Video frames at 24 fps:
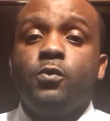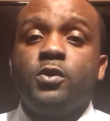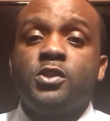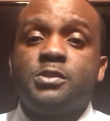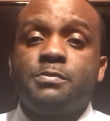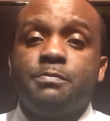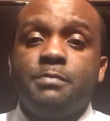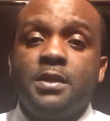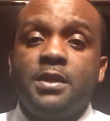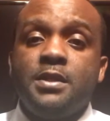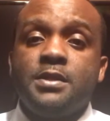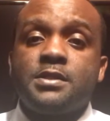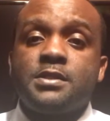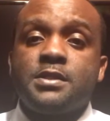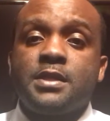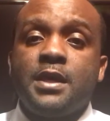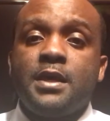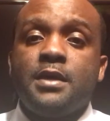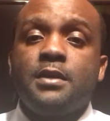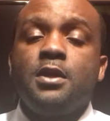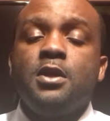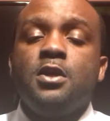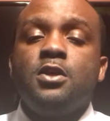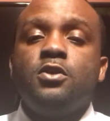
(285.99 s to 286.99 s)
which means
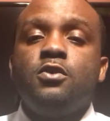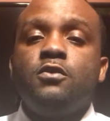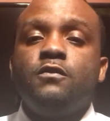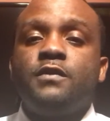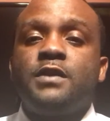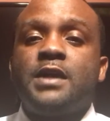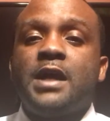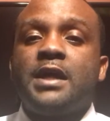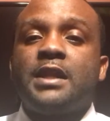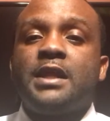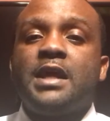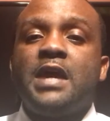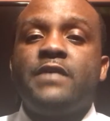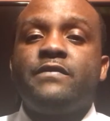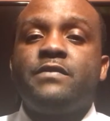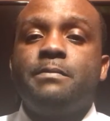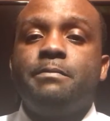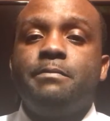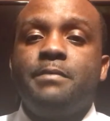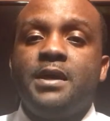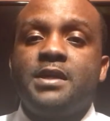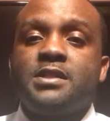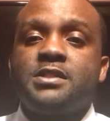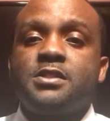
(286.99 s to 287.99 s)
that you've got to have a
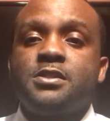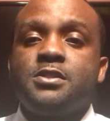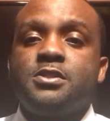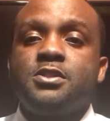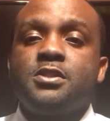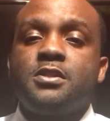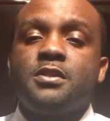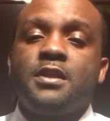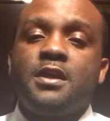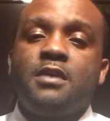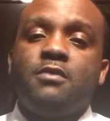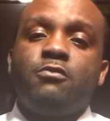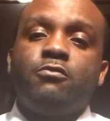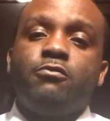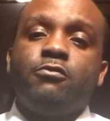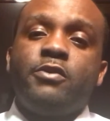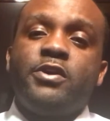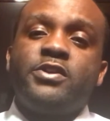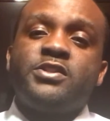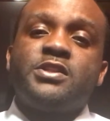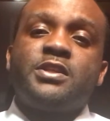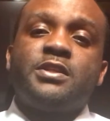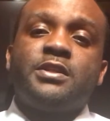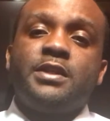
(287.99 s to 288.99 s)
message that
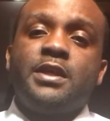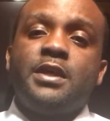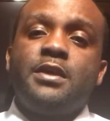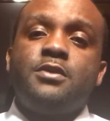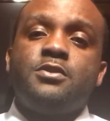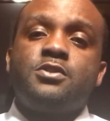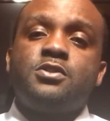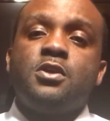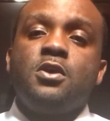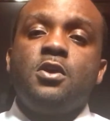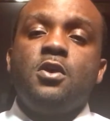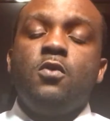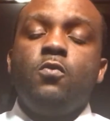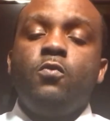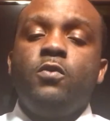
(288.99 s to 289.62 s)
resonates